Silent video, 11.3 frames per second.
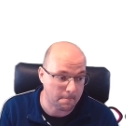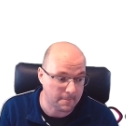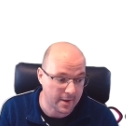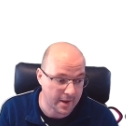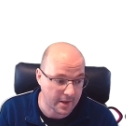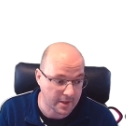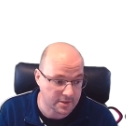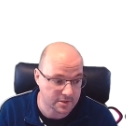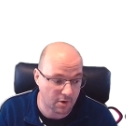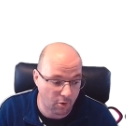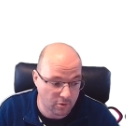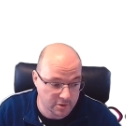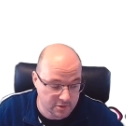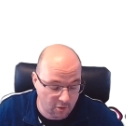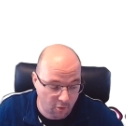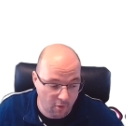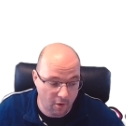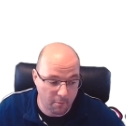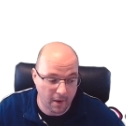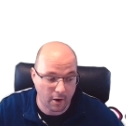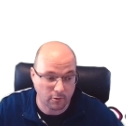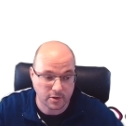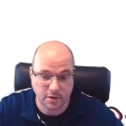it's also
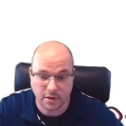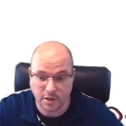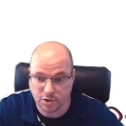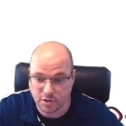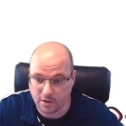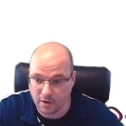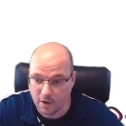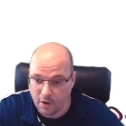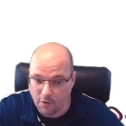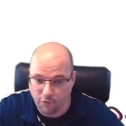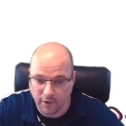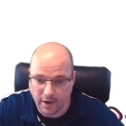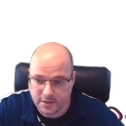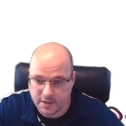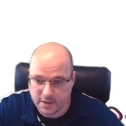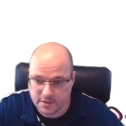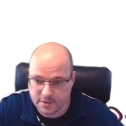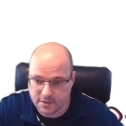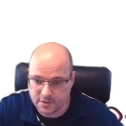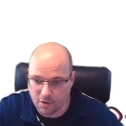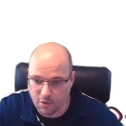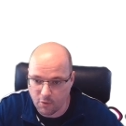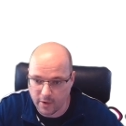about digital forensics.
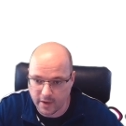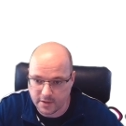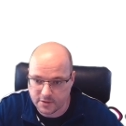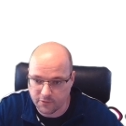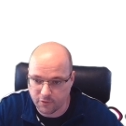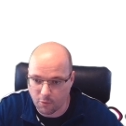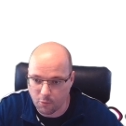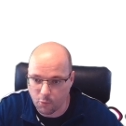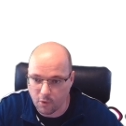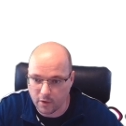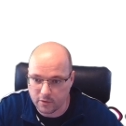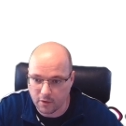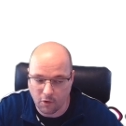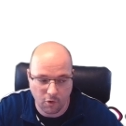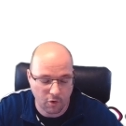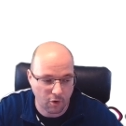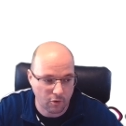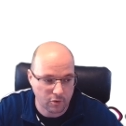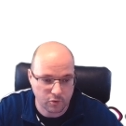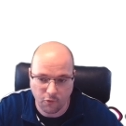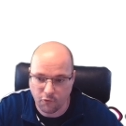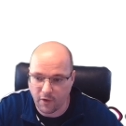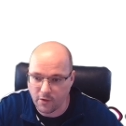So it's from 1 o'clock to
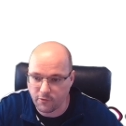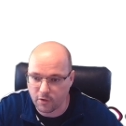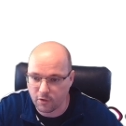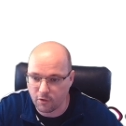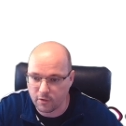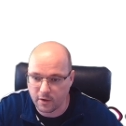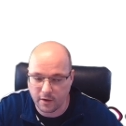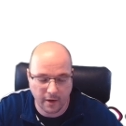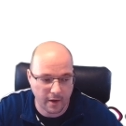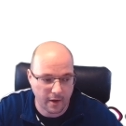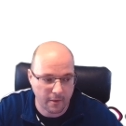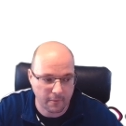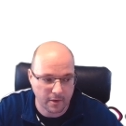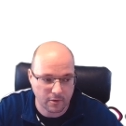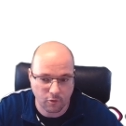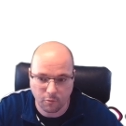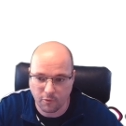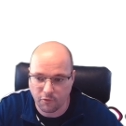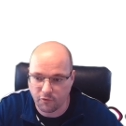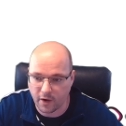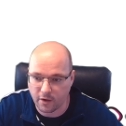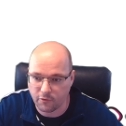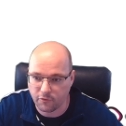5 o'clock in room
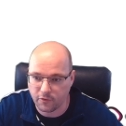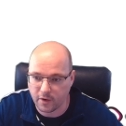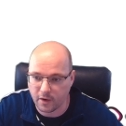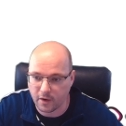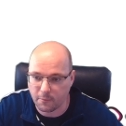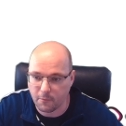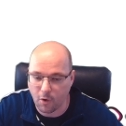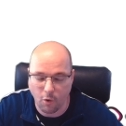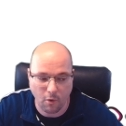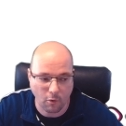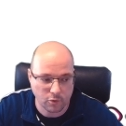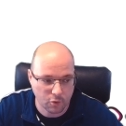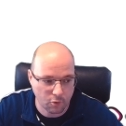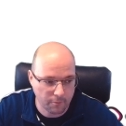5002.